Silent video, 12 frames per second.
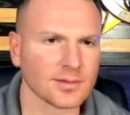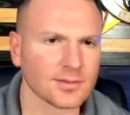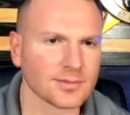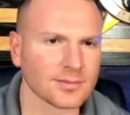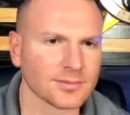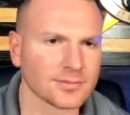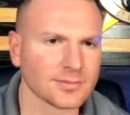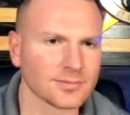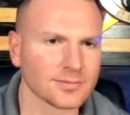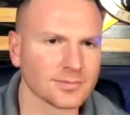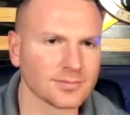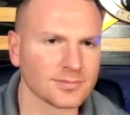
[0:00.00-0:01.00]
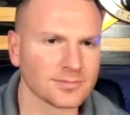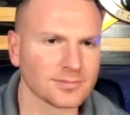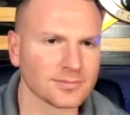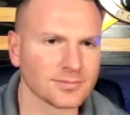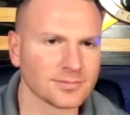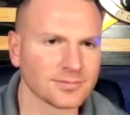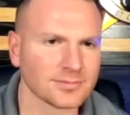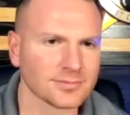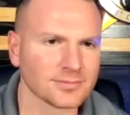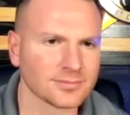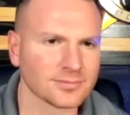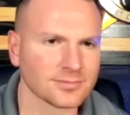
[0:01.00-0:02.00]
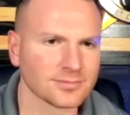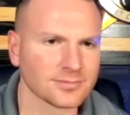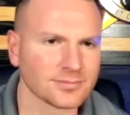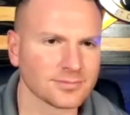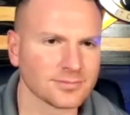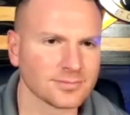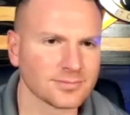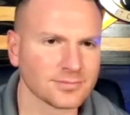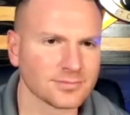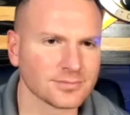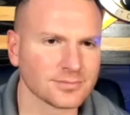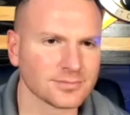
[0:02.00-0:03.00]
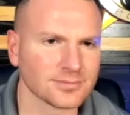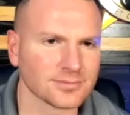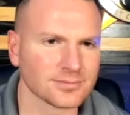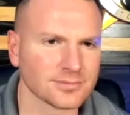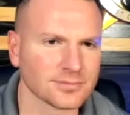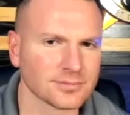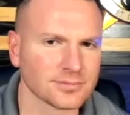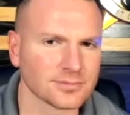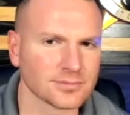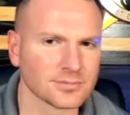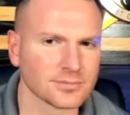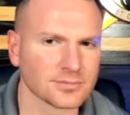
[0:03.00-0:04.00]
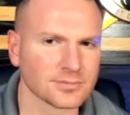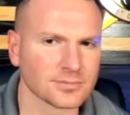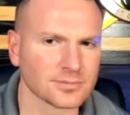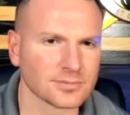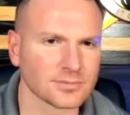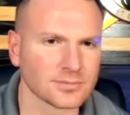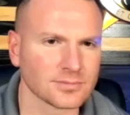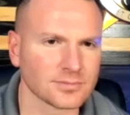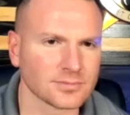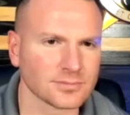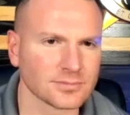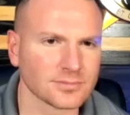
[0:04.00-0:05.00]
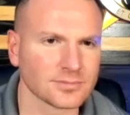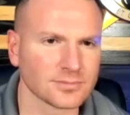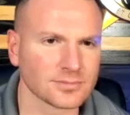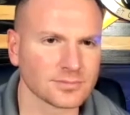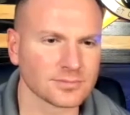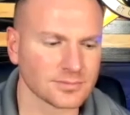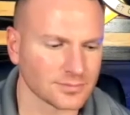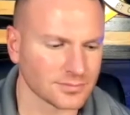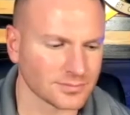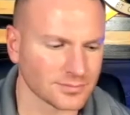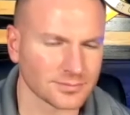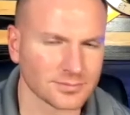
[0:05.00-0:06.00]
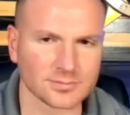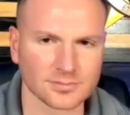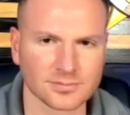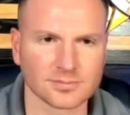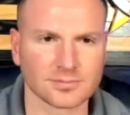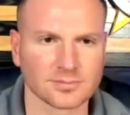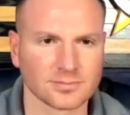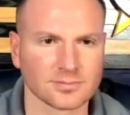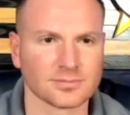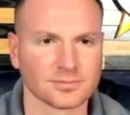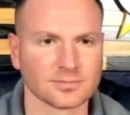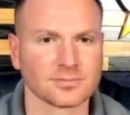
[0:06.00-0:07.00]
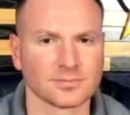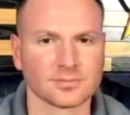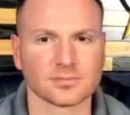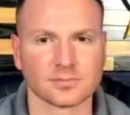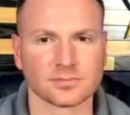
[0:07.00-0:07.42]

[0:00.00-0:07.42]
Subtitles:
(not speaking)